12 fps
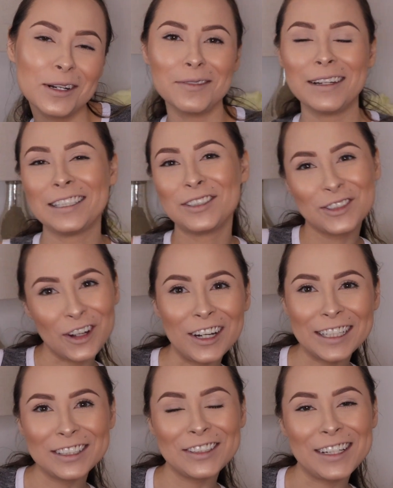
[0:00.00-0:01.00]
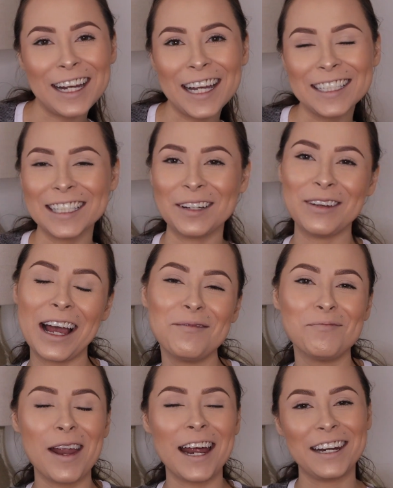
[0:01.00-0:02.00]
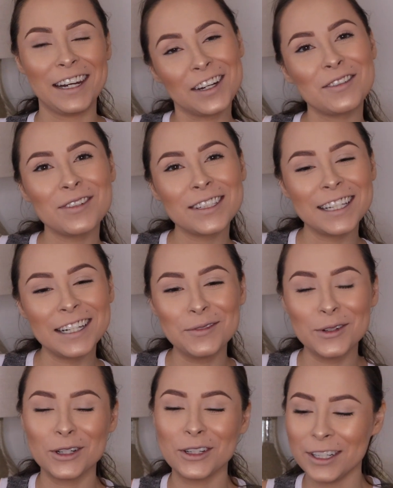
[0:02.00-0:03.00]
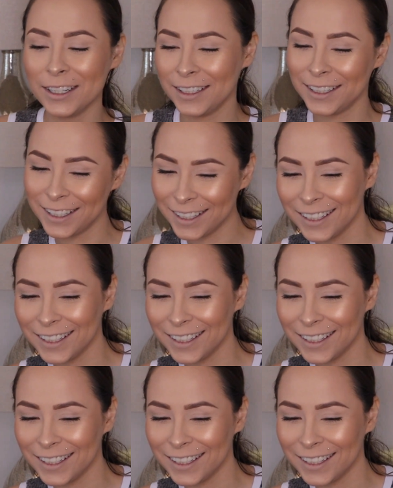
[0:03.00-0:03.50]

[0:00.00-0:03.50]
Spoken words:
I'm like talking to you guys. I'm not nervous anymore.